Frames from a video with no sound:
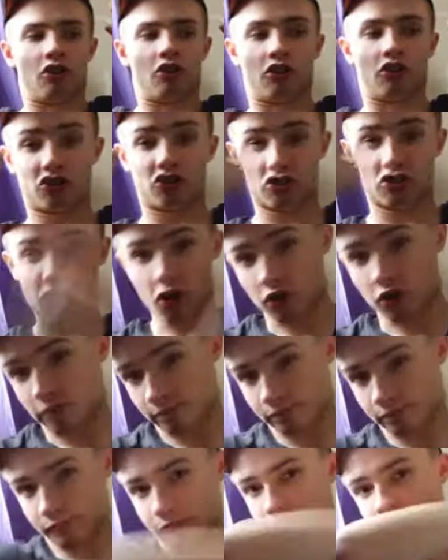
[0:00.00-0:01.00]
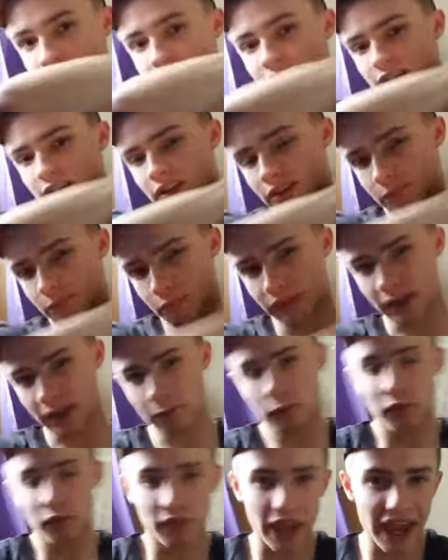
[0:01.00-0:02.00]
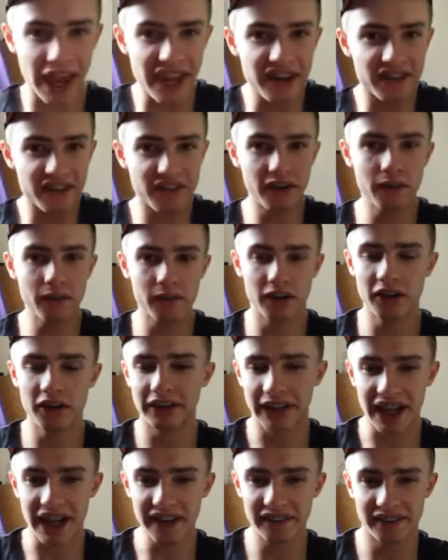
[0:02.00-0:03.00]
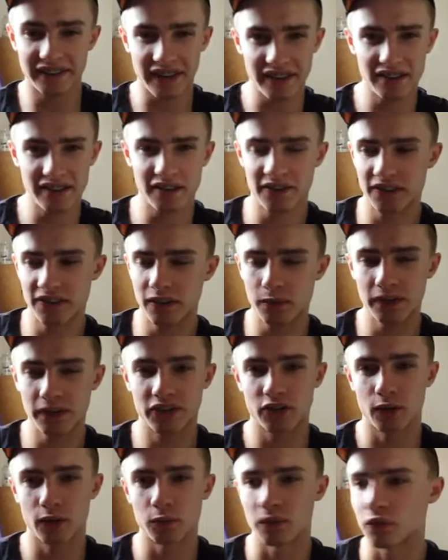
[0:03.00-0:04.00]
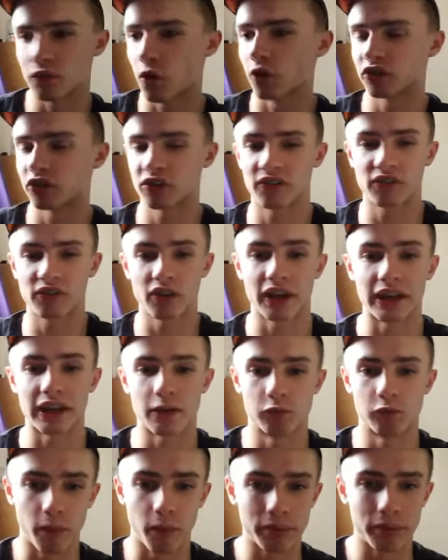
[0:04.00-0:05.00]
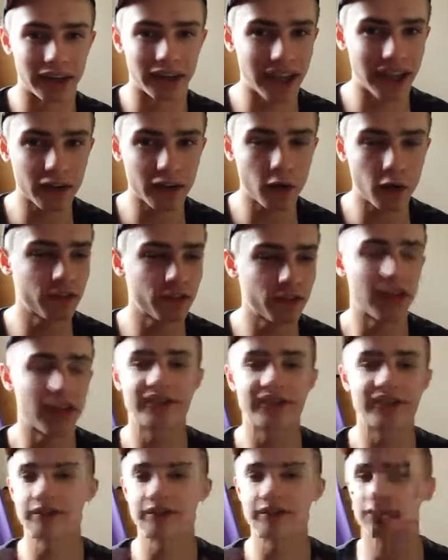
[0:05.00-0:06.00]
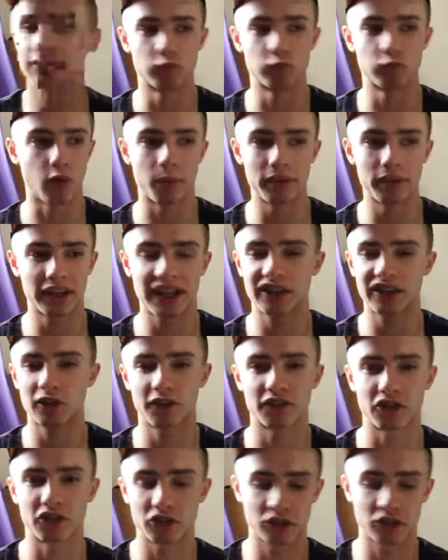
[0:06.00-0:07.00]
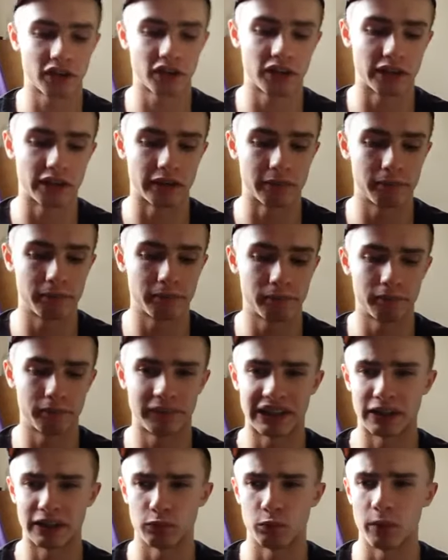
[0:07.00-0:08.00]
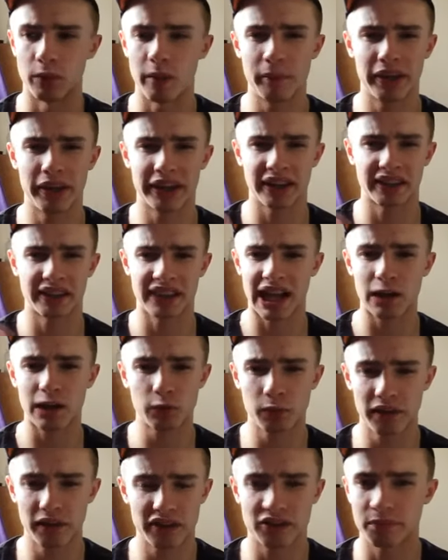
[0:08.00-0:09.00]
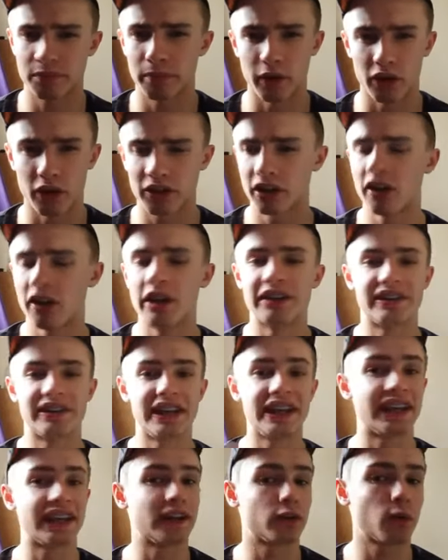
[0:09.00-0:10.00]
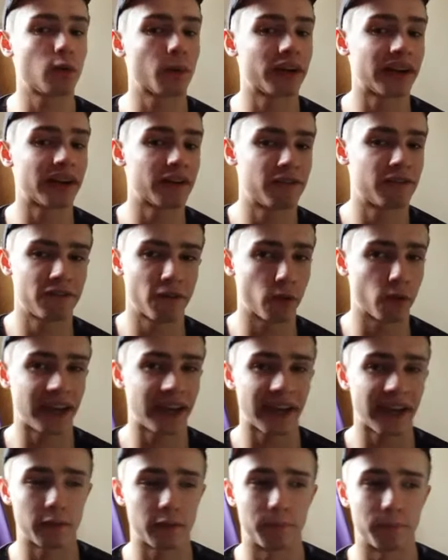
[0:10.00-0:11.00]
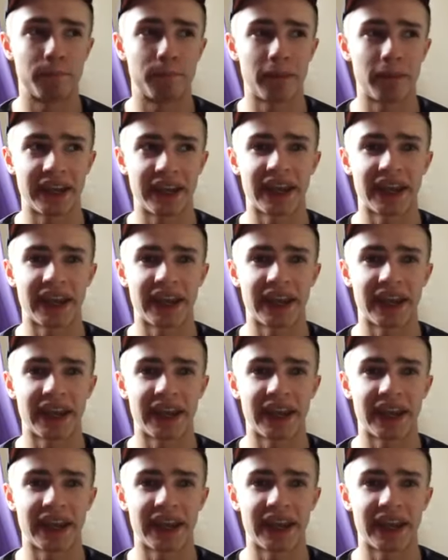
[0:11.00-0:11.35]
So, we go into age field again. So, we've got stuff like the lack of the did women on language, but she didn't do a fully big